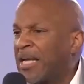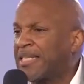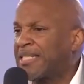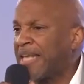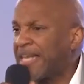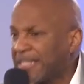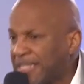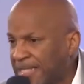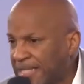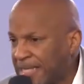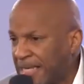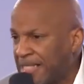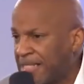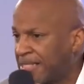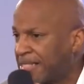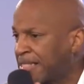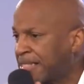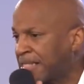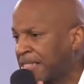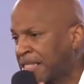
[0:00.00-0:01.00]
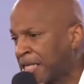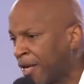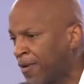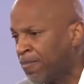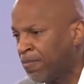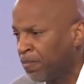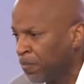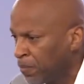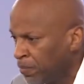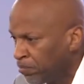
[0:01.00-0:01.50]
existence.
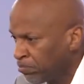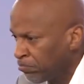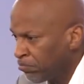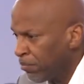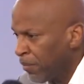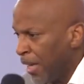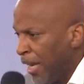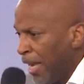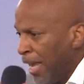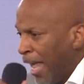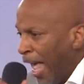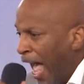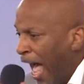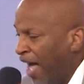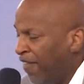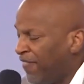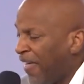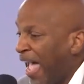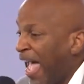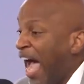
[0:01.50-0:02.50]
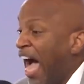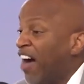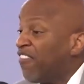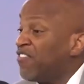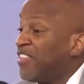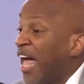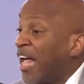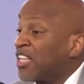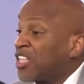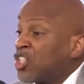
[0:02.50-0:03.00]
And they have
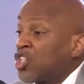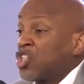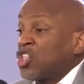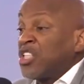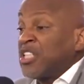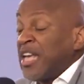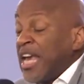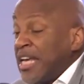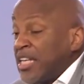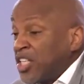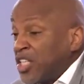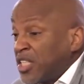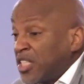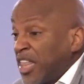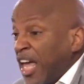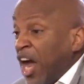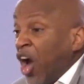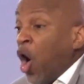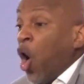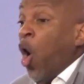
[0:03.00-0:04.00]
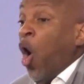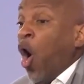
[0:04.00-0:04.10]
not ceased their